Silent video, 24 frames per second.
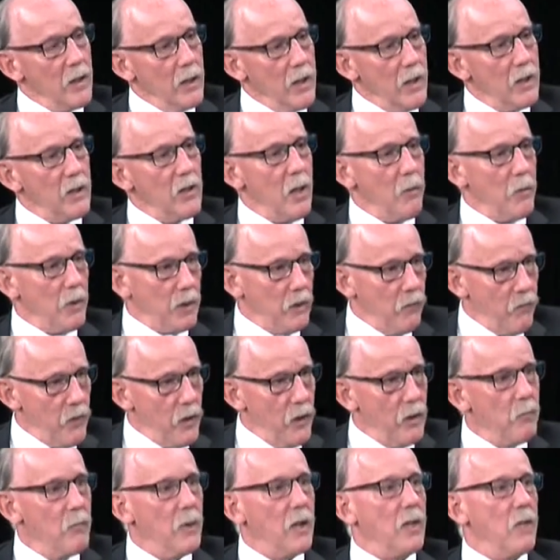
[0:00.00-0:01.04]
Economic
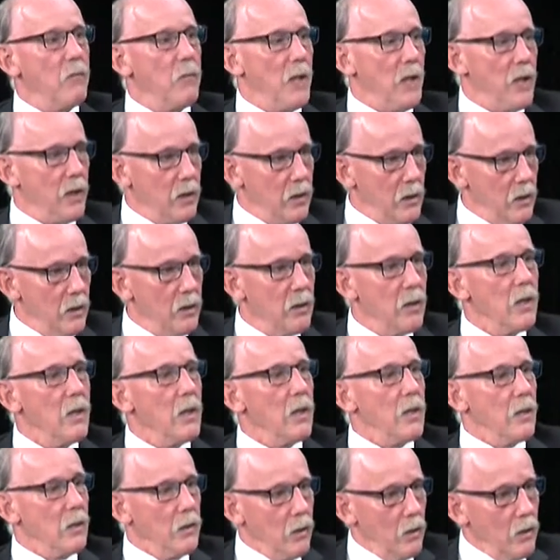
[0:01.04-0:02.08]
Development Committee can
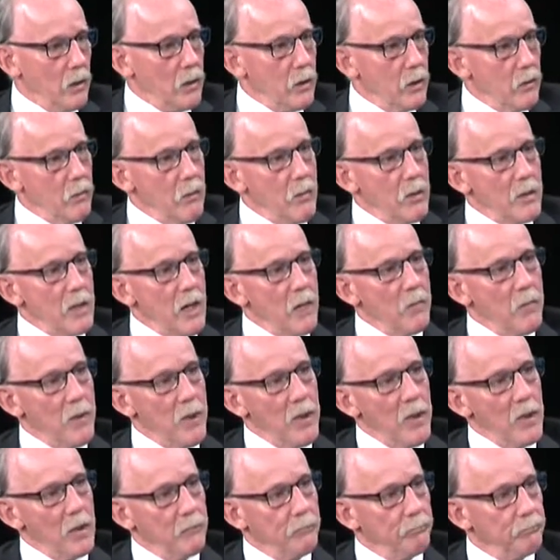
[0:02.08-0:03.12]
do the same
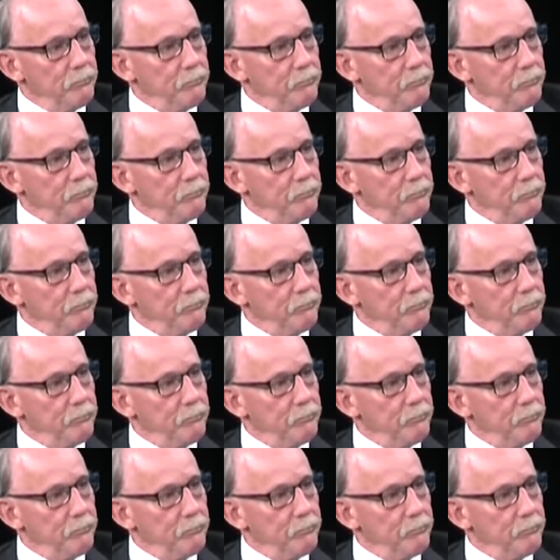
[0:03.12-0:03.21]
thing.